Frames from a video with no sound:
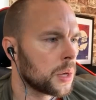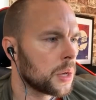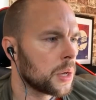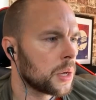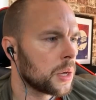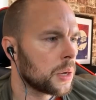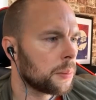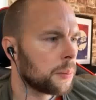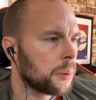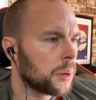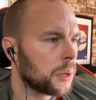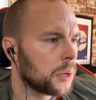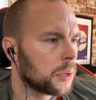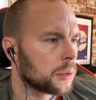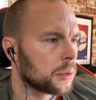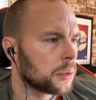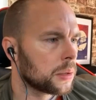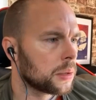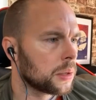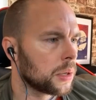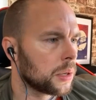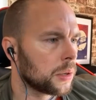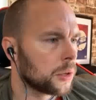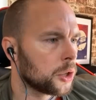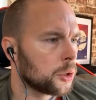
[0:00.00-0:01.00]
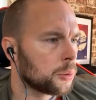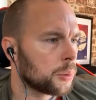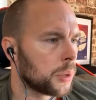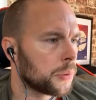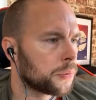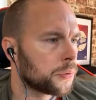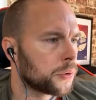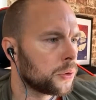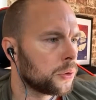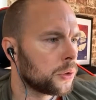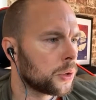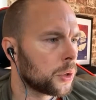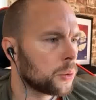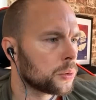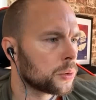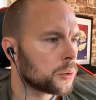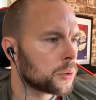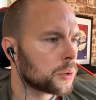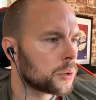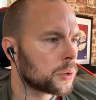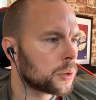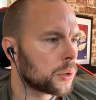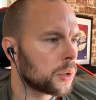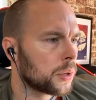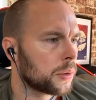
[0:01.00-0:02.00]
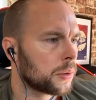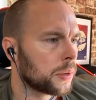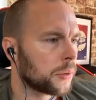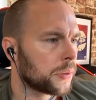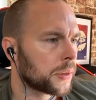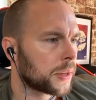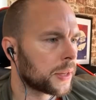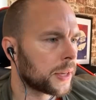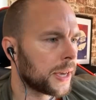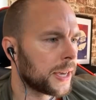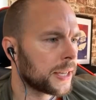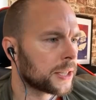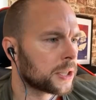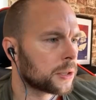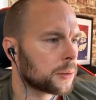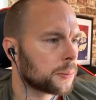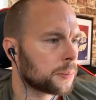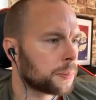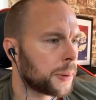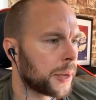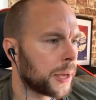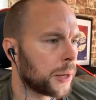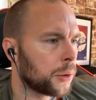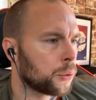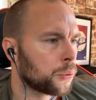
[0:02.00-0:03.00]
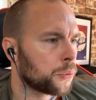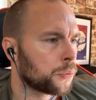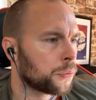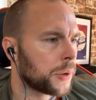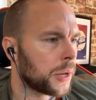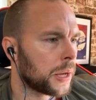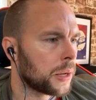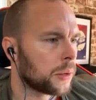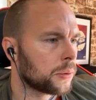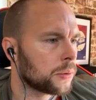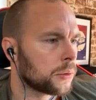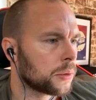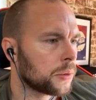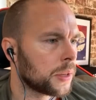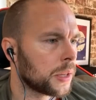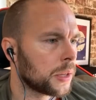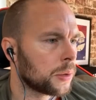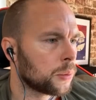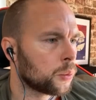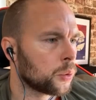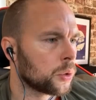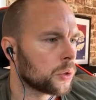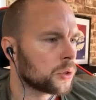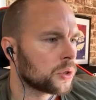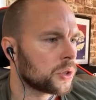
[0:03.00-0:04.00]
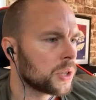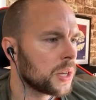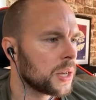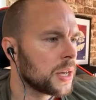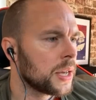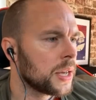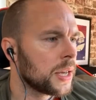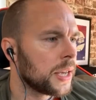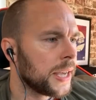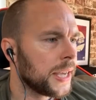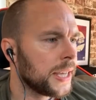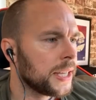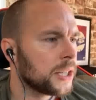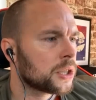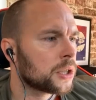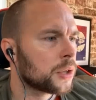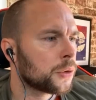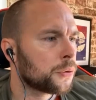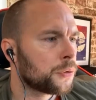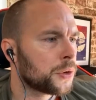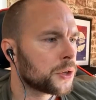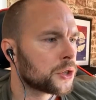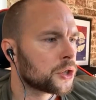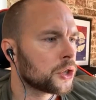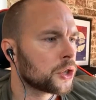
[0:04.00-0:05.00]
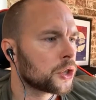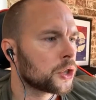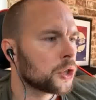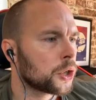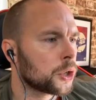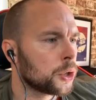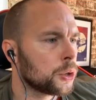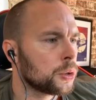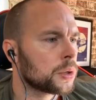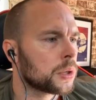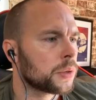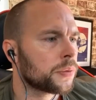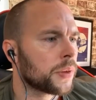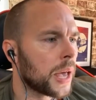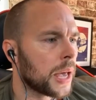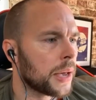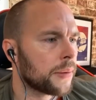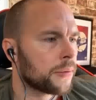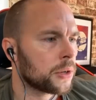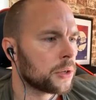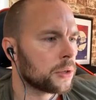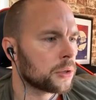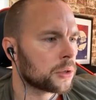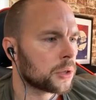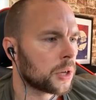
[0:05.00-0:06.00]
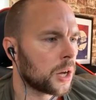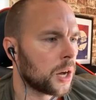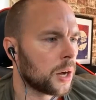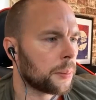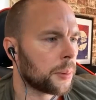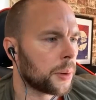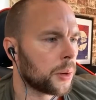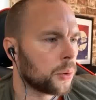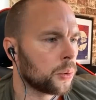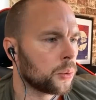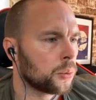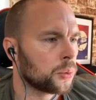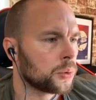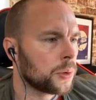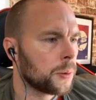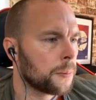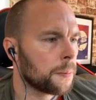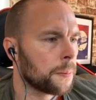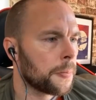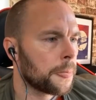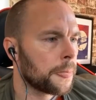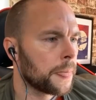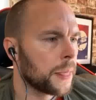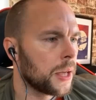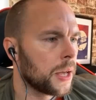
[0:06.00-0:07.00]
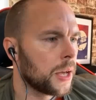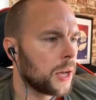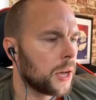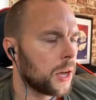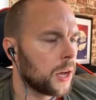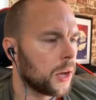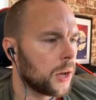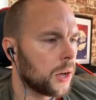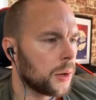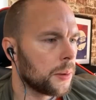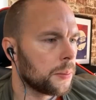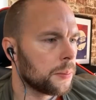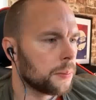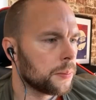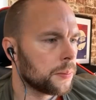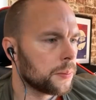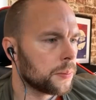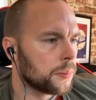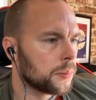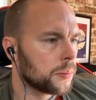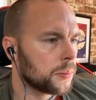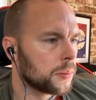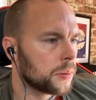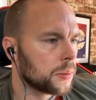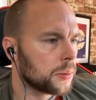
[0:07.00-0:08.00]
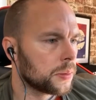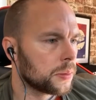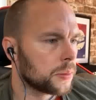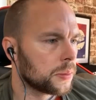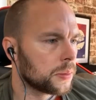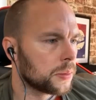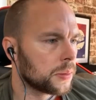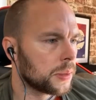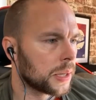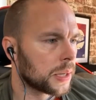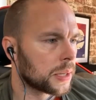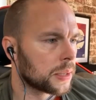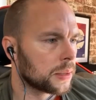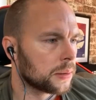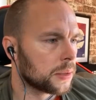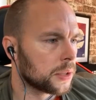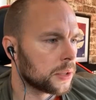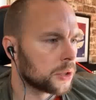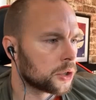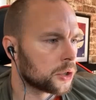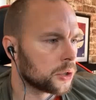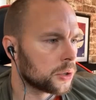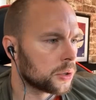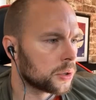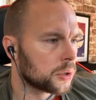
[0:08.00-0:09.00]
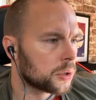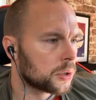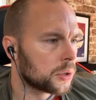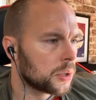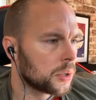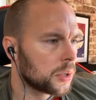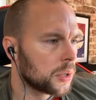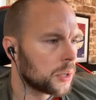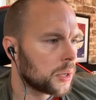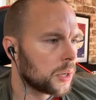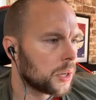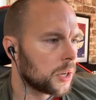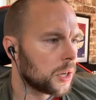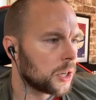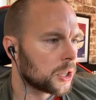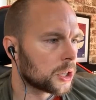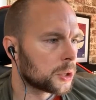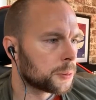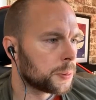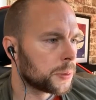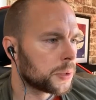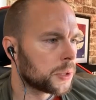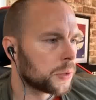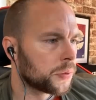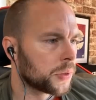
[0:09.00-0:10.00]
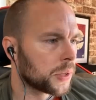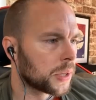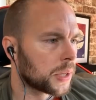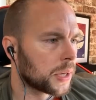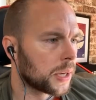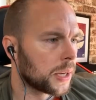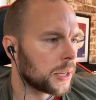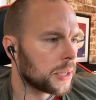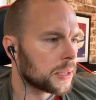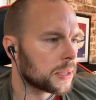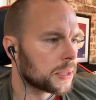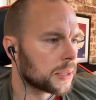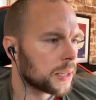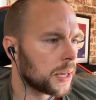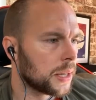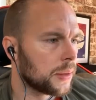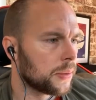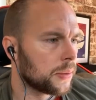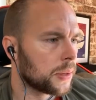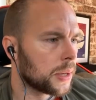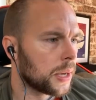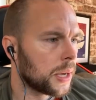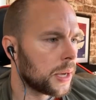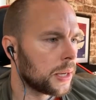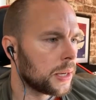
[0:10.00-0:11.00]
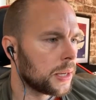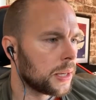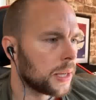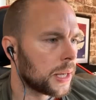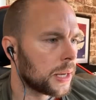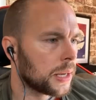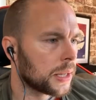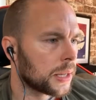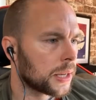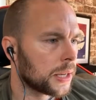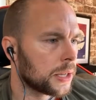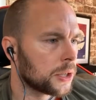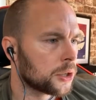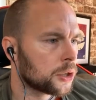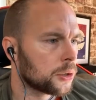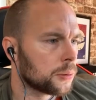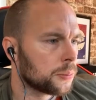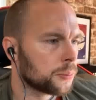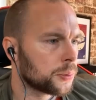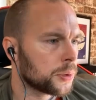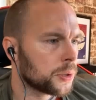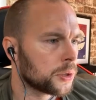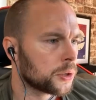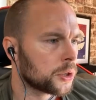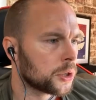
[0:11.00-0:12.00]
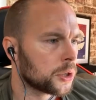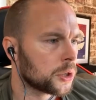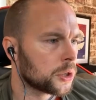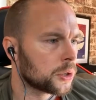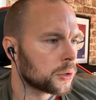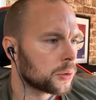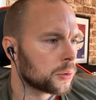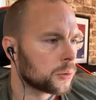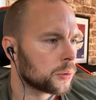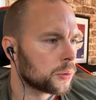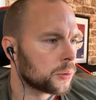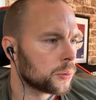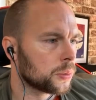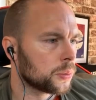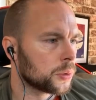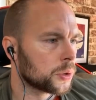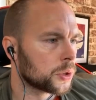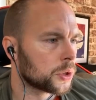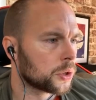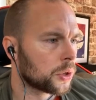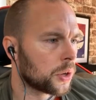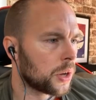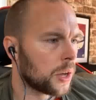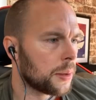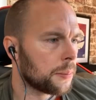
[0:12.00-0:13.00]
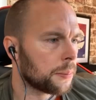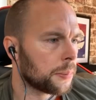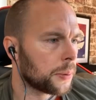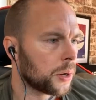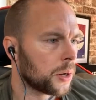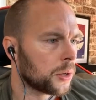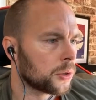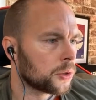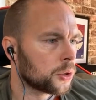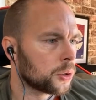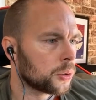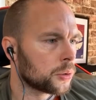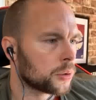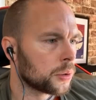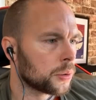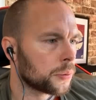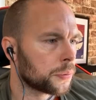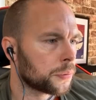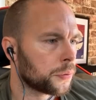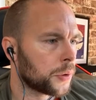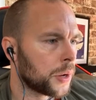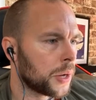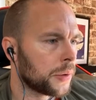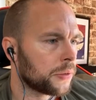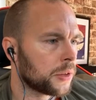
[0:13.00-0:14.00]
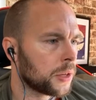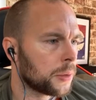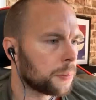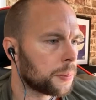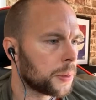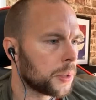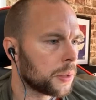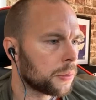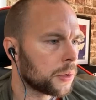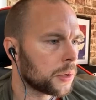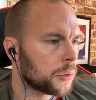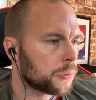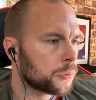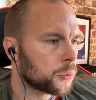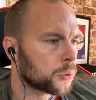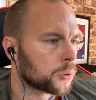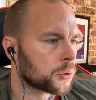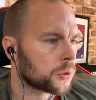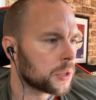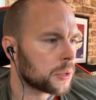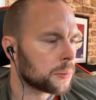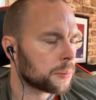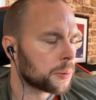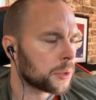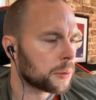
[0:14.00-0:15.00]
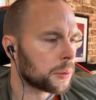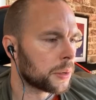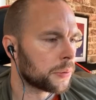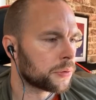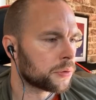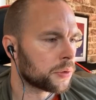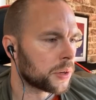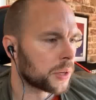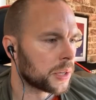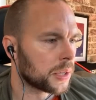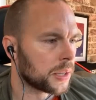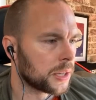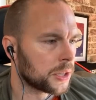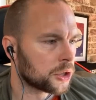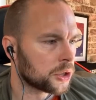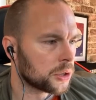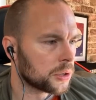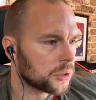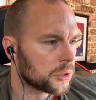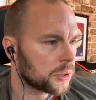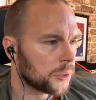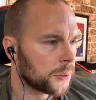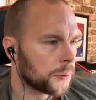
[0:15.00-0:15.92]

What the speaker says: UEFA notes that the CAS panel found that there was insufficient conclusive evidence to uphold their conditions, a specific case, and that any allegation breaches were time barred due to the 5-year period foreseen by UEFA's regulations.